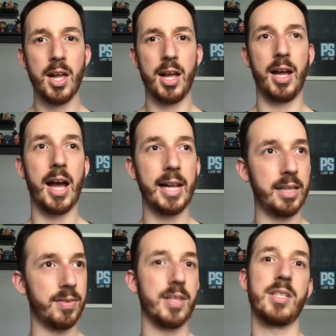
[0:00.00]
I
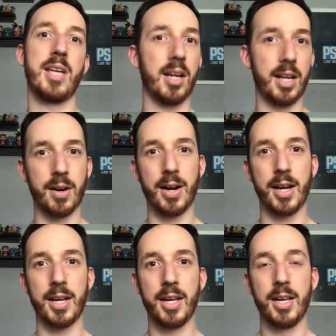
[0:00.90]
live in the Seattle
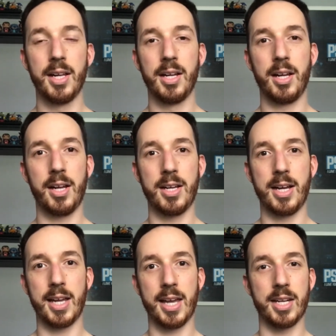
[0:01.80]
area,
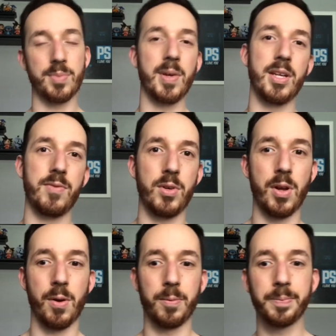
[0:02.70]
again, as many of you
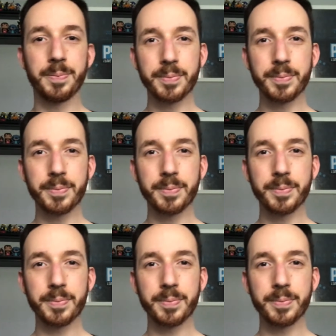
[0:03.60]
know,